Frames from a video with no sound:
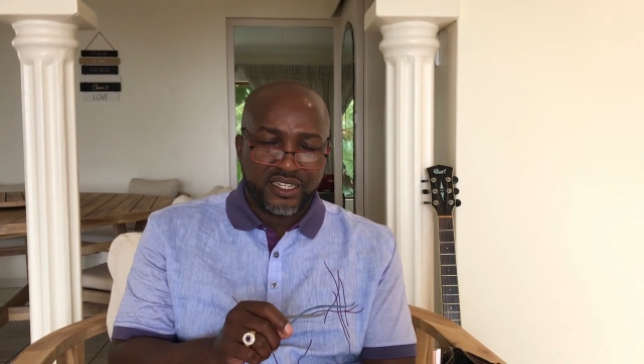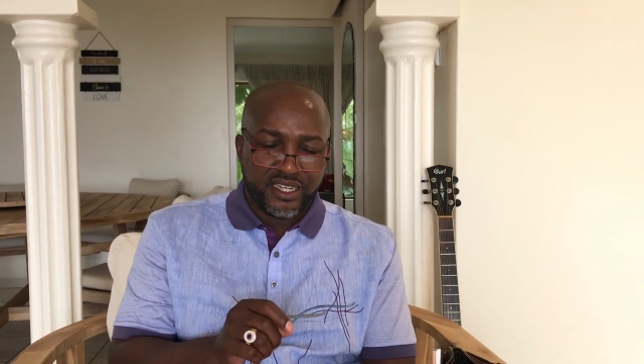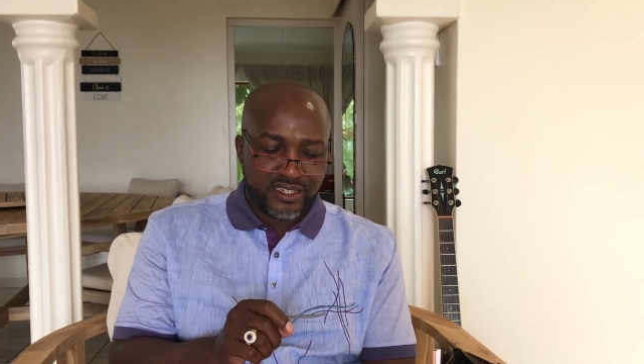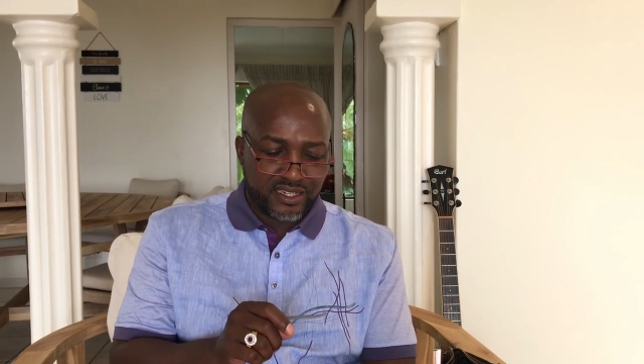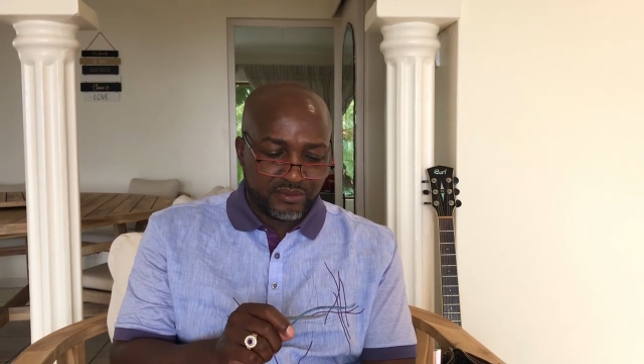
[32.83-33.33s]

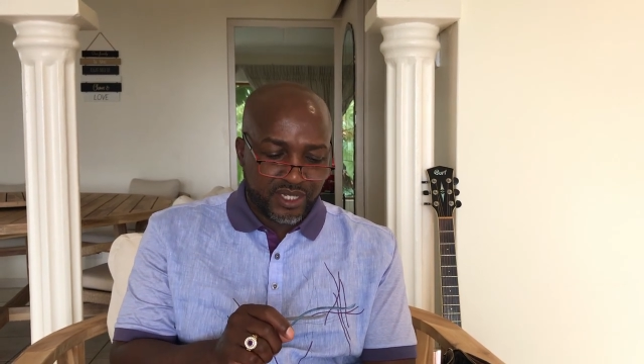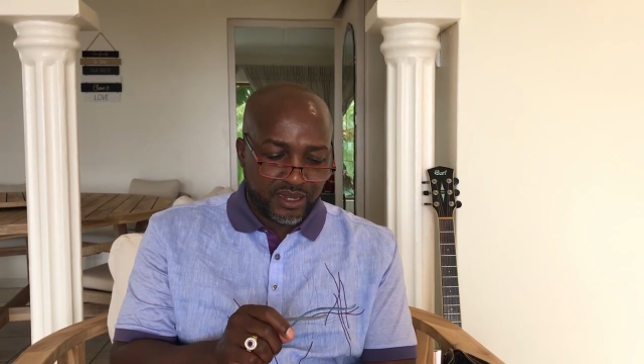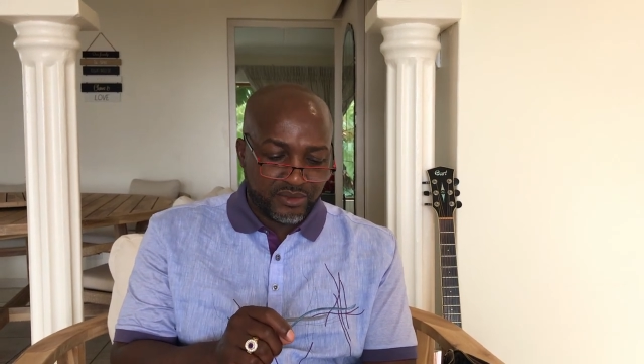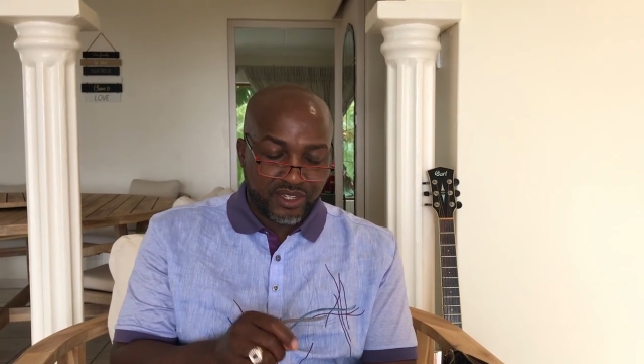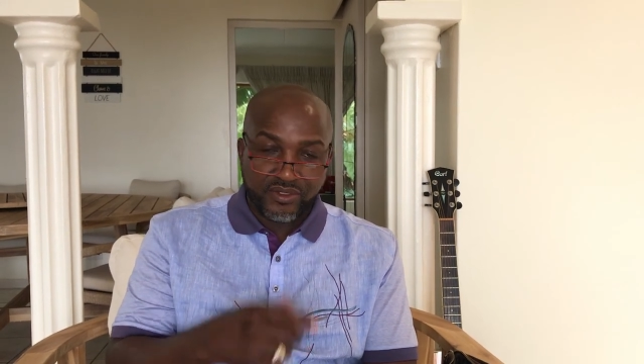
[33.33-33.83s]
And
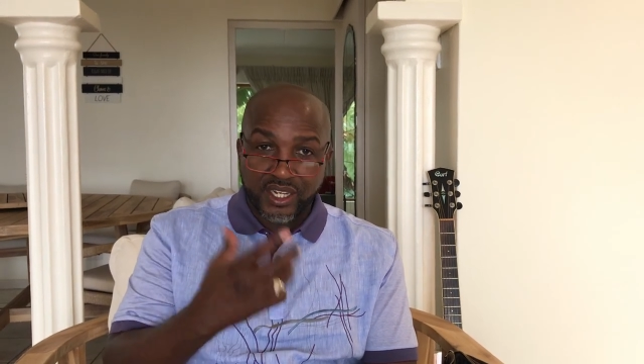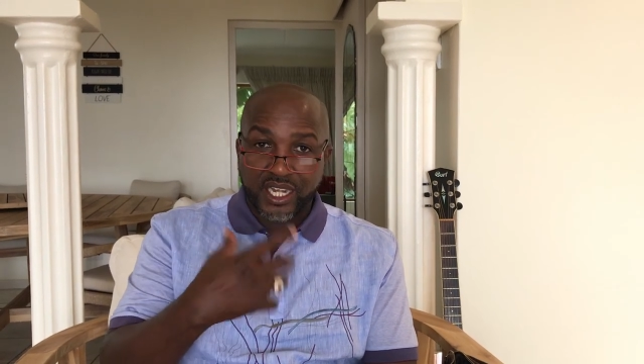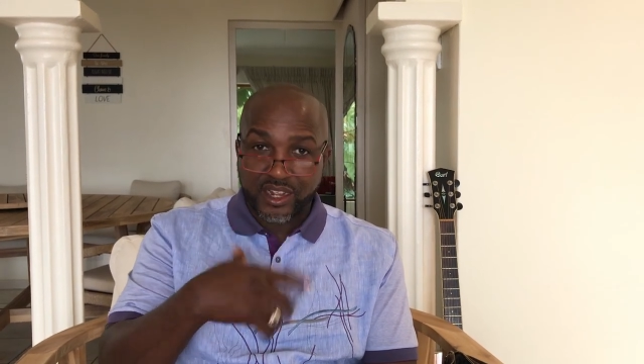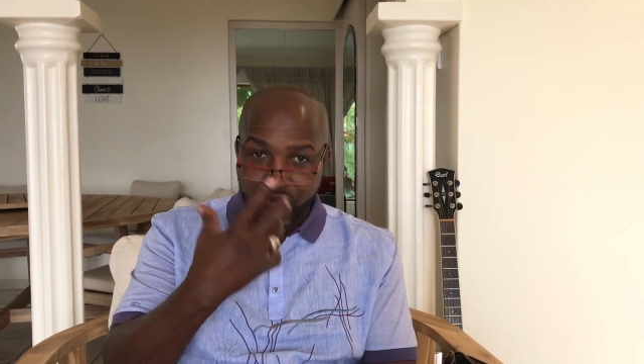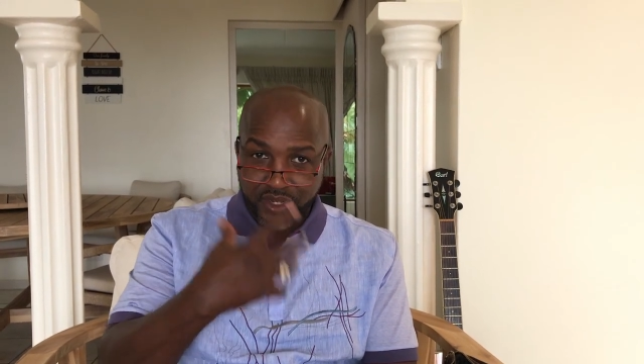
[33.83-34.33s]
sometimes the very
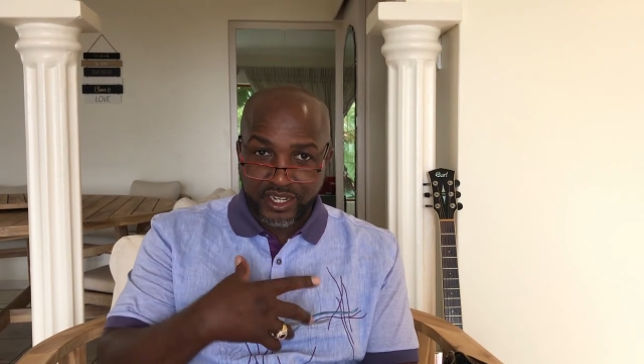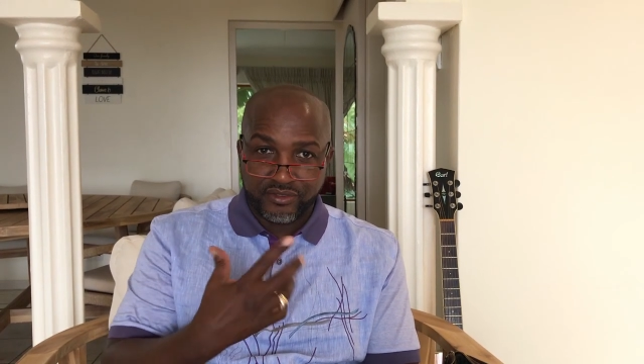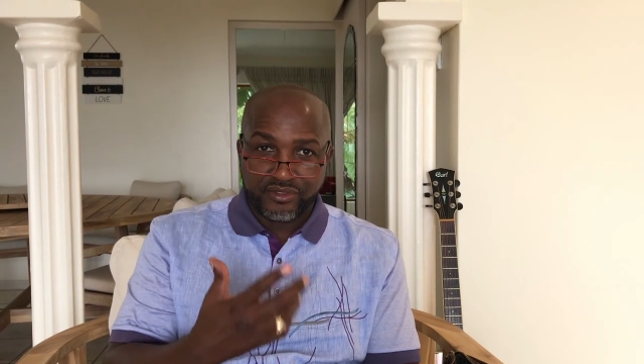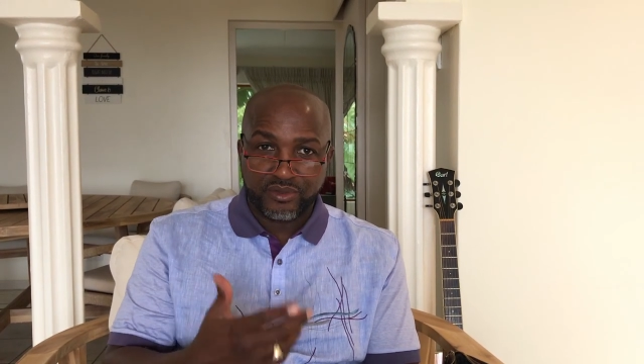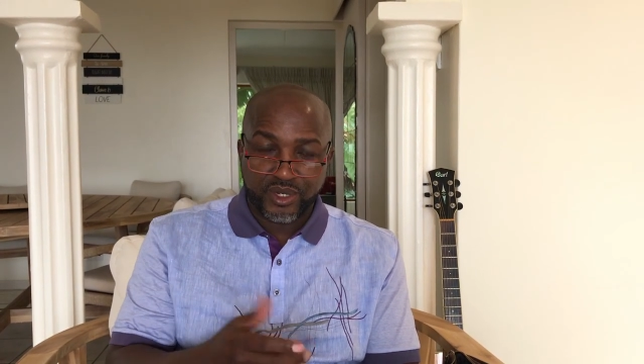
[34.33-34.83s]
life we live,
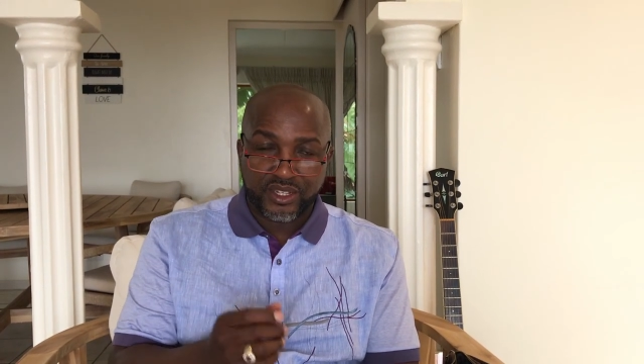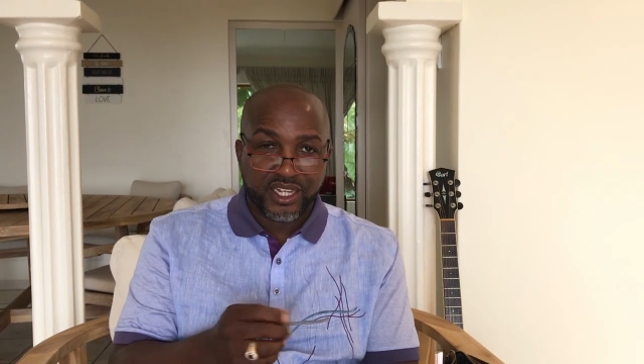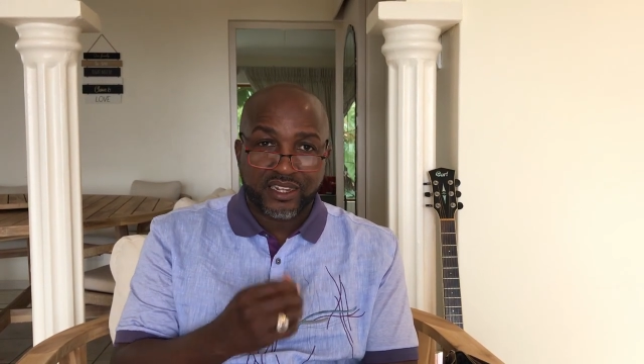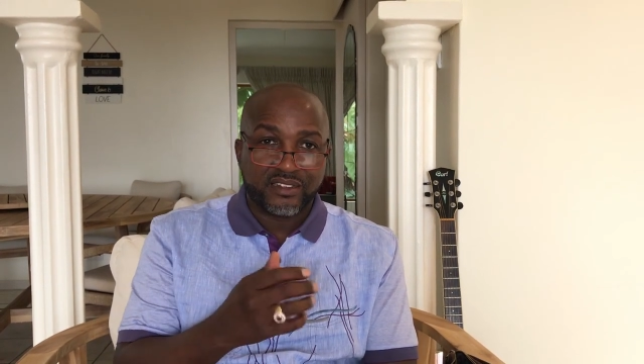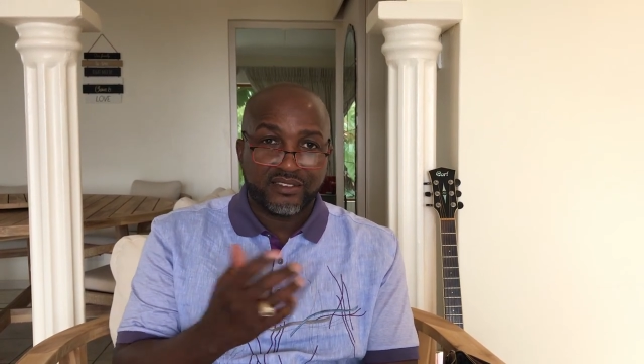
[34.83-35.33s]
we
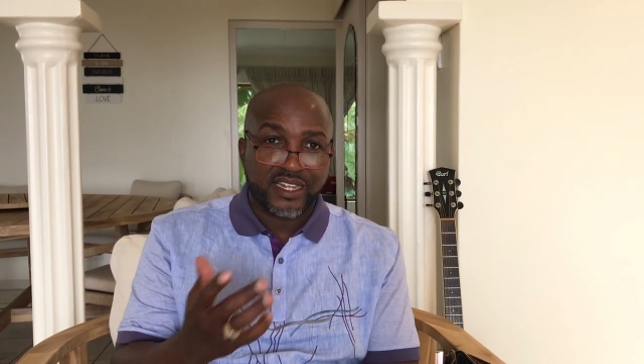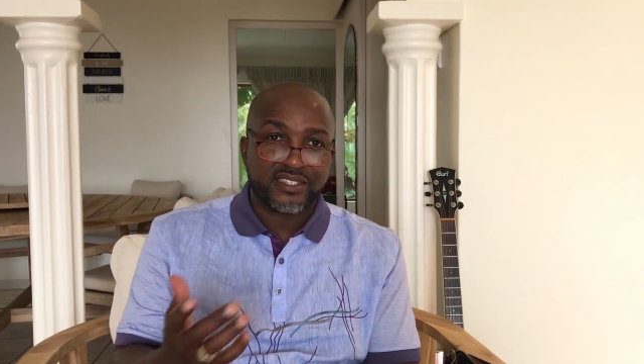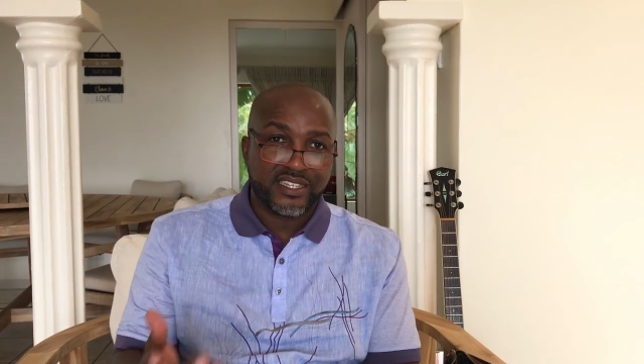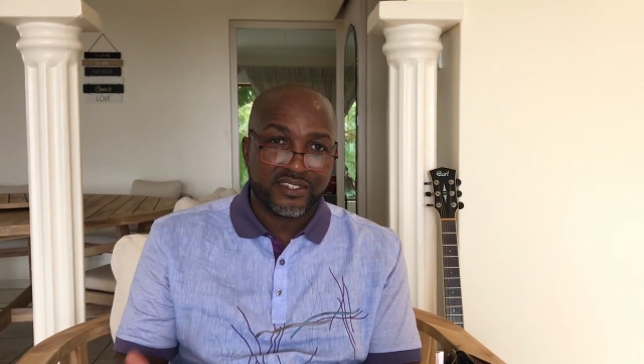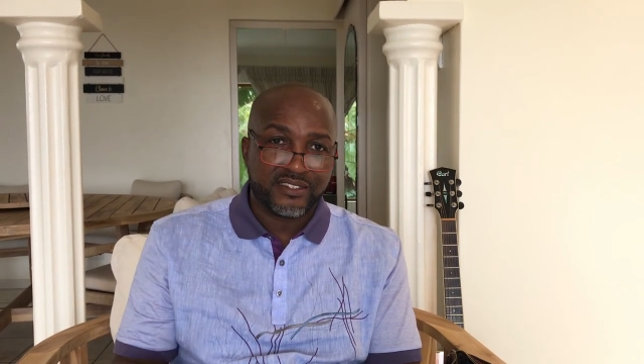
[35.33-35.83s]
think that's
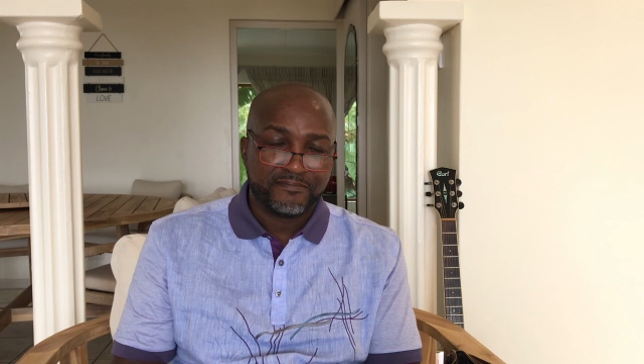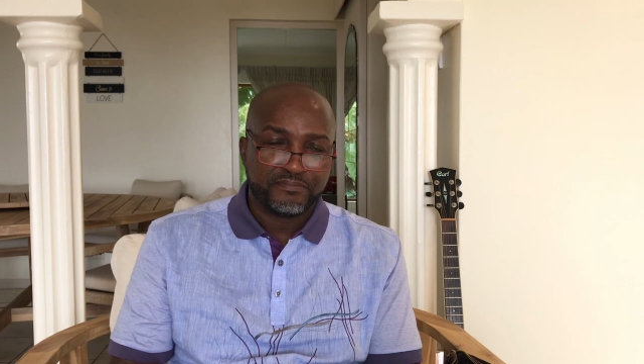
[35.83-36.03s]
it.